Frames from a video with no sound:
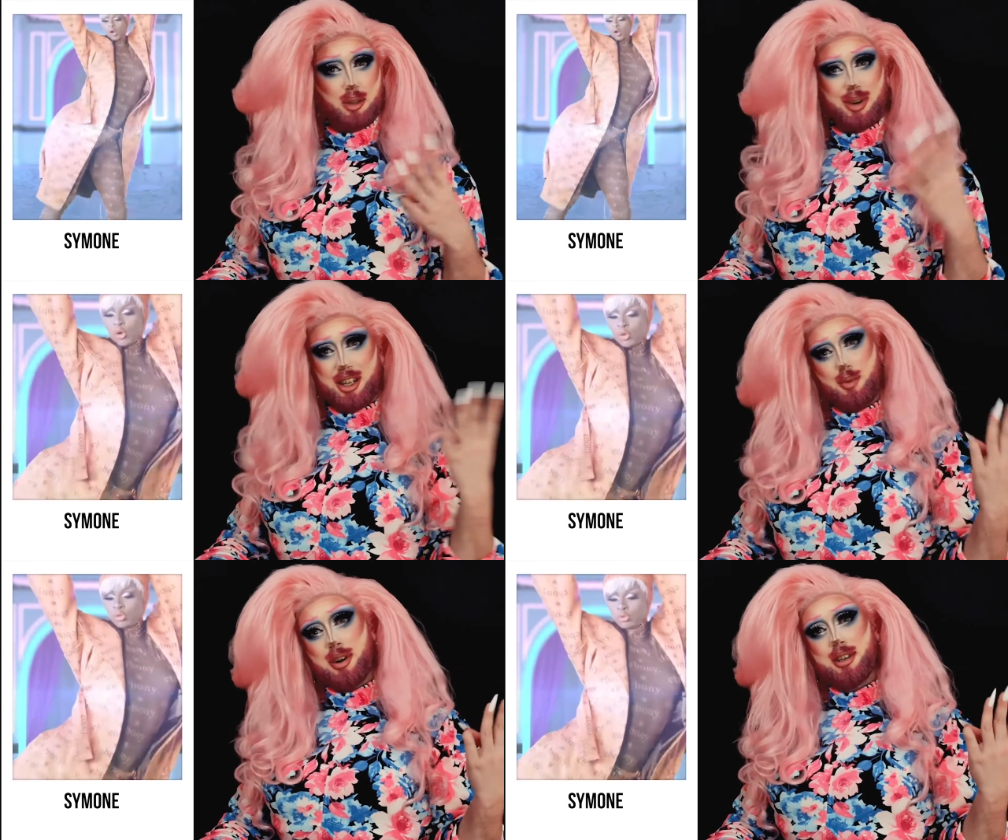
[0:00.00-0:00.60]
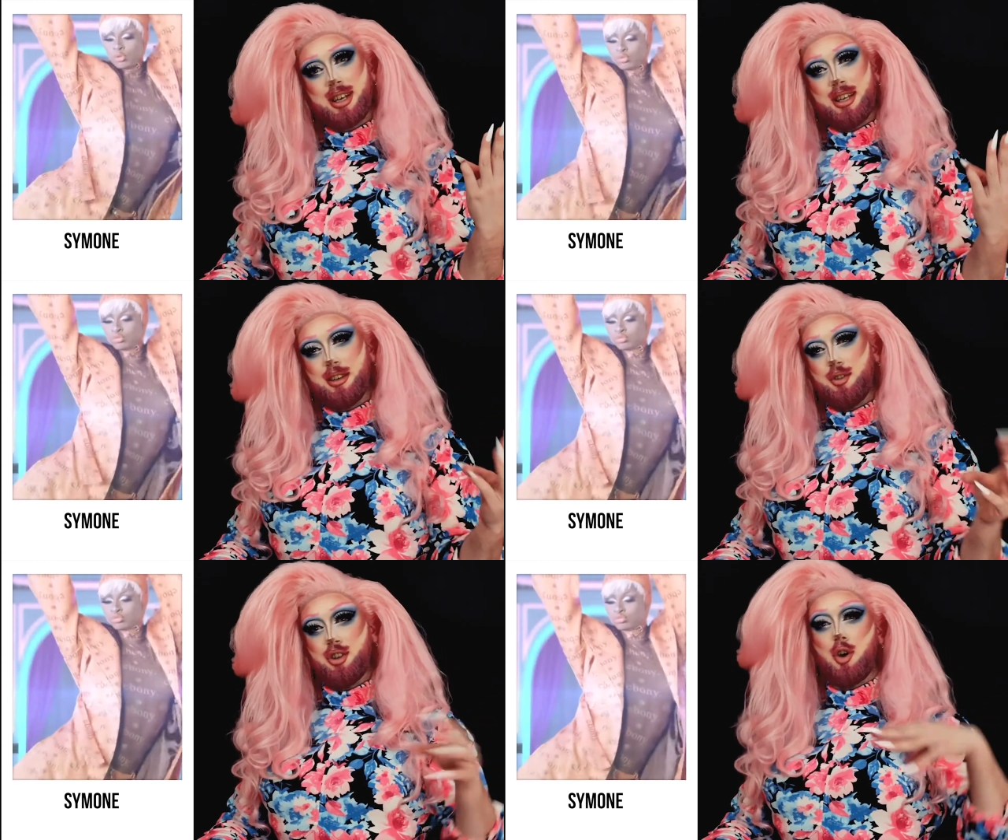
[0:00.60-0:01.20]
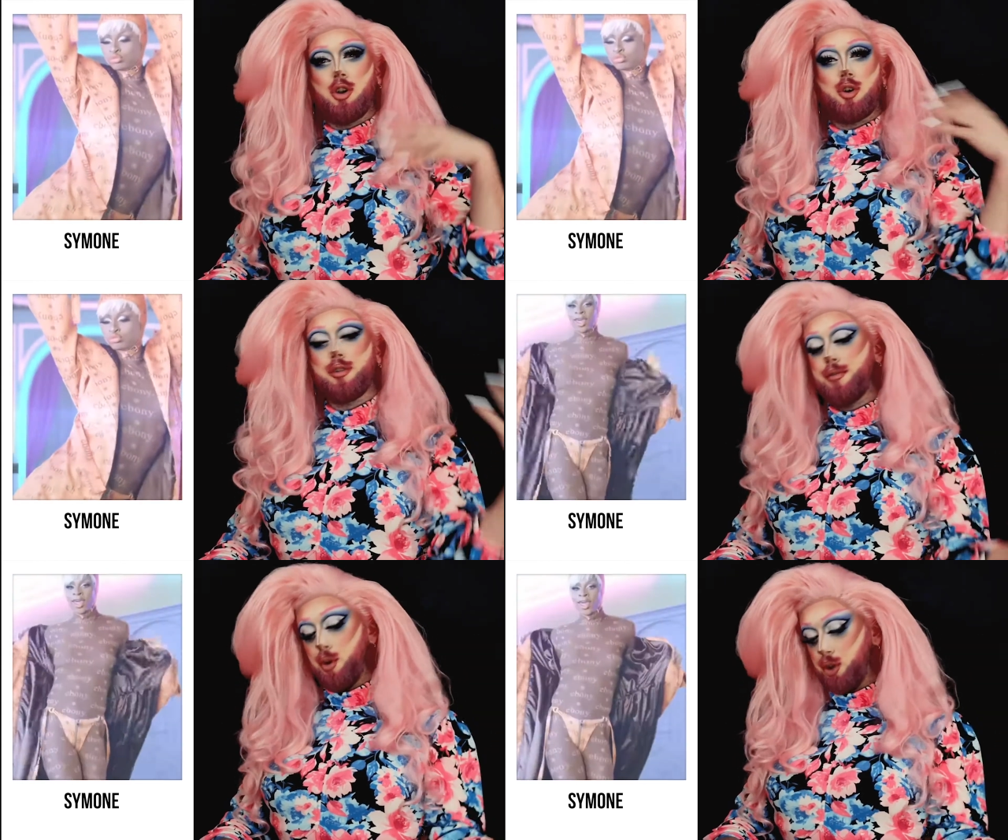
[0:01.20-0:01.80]
Why is she wearing tits if she's not going to do the
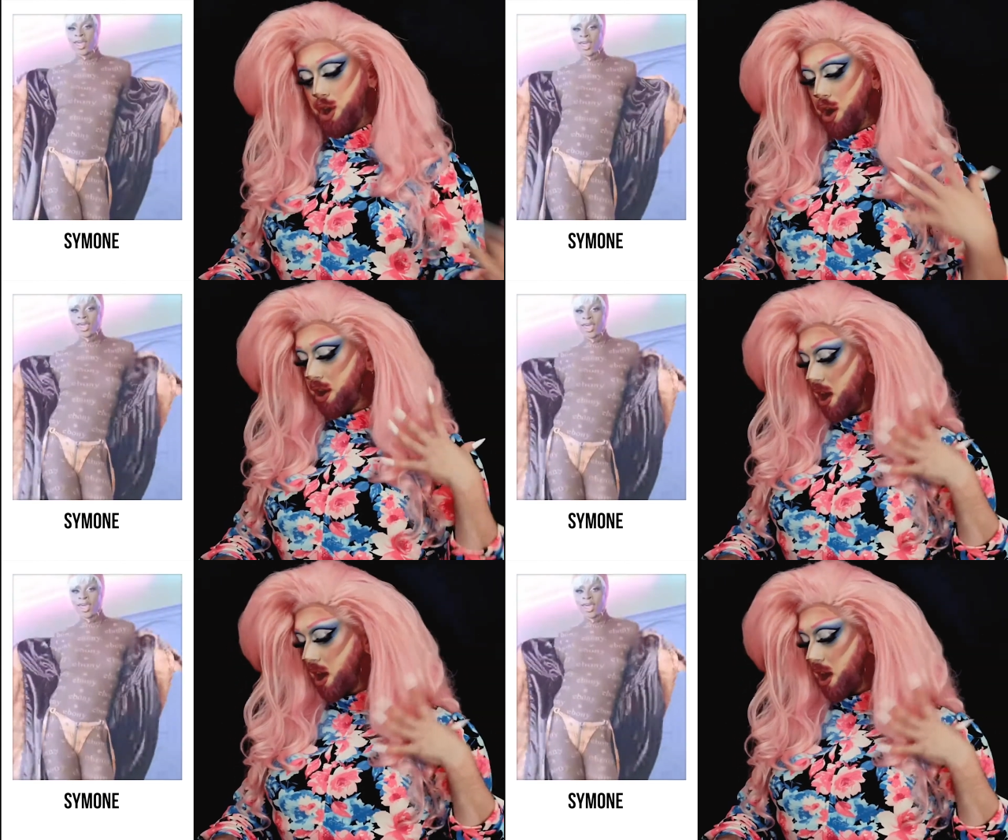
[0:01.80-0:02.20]
full look?